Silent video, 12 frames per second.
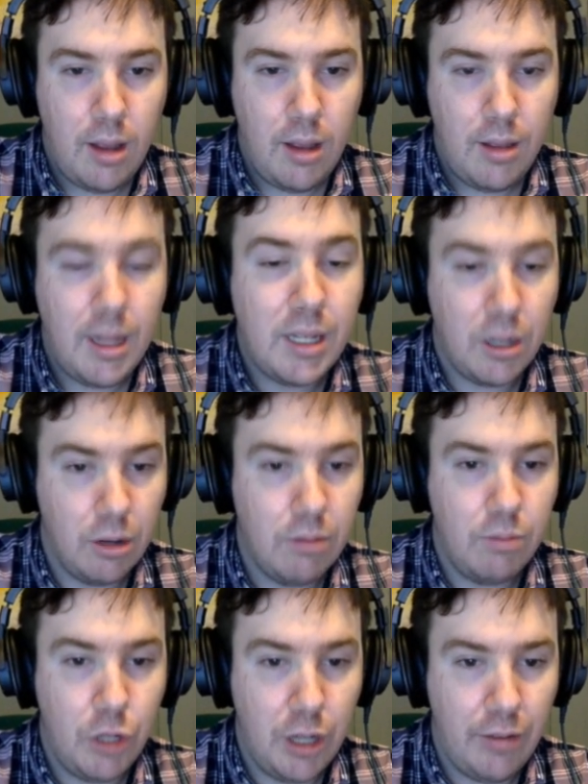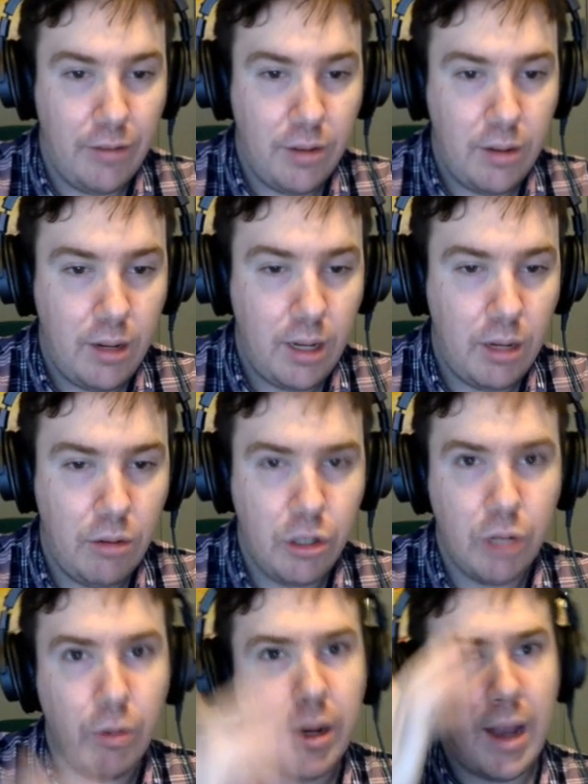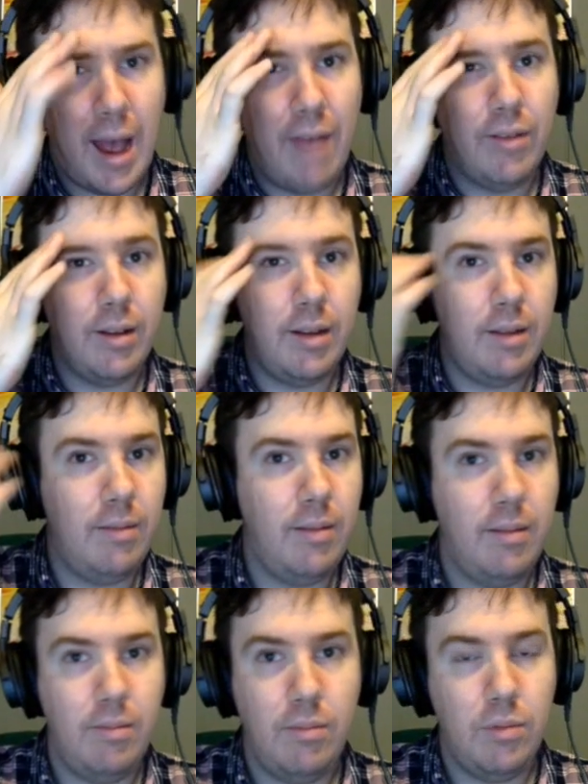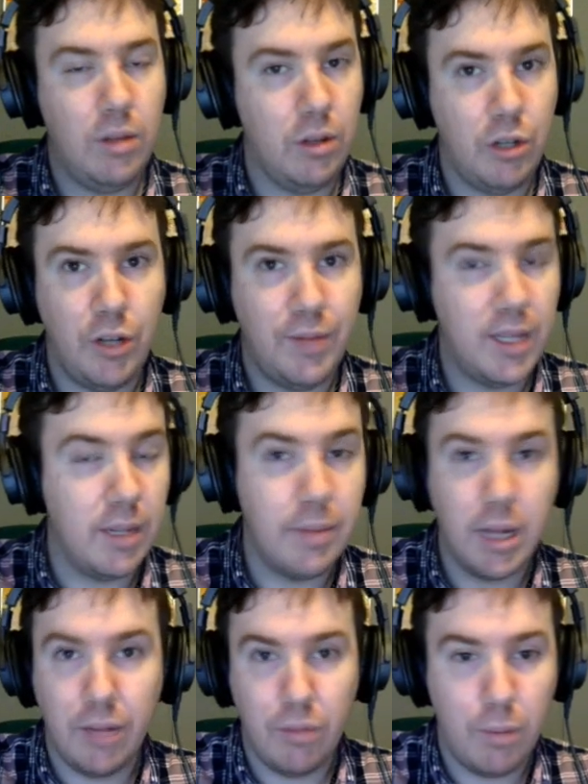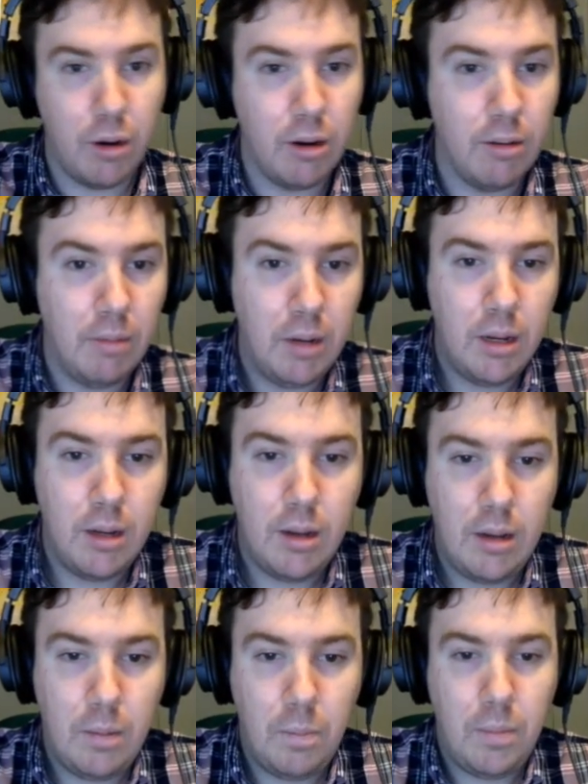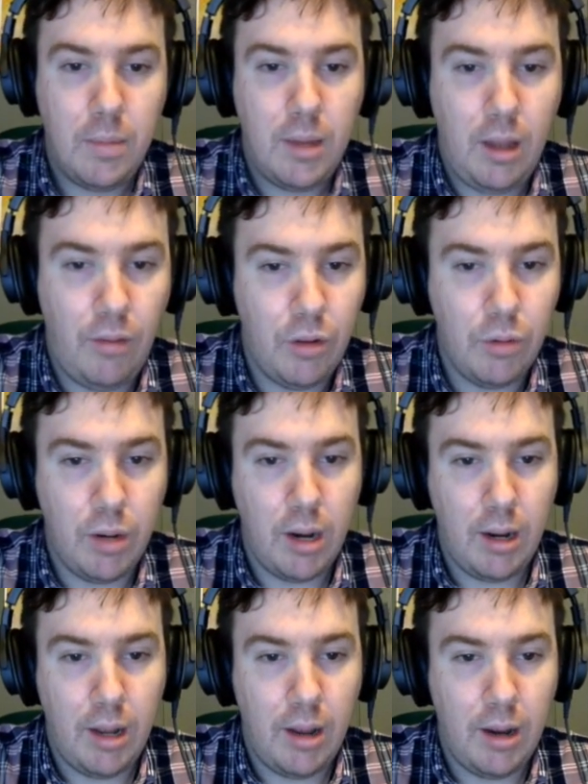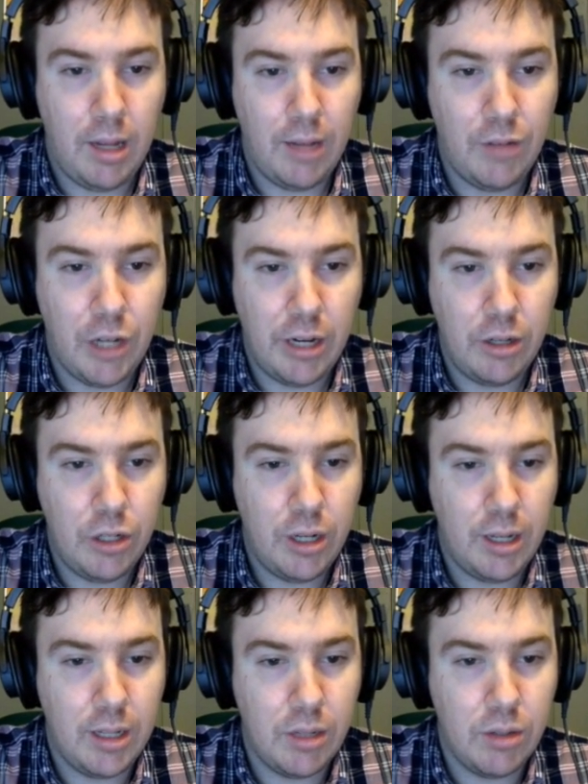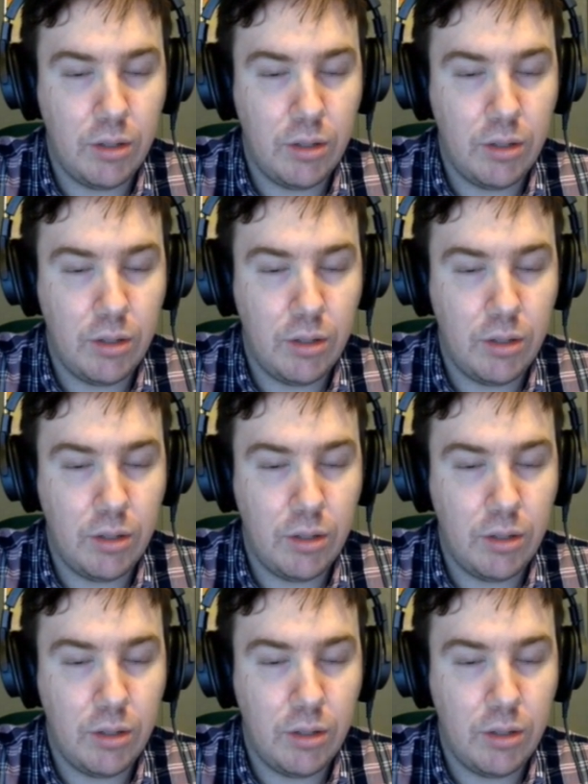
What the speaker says: That's a good shift. You usually want to have it that shifts in the middle of a bar, if you're doing a clef change, unless there's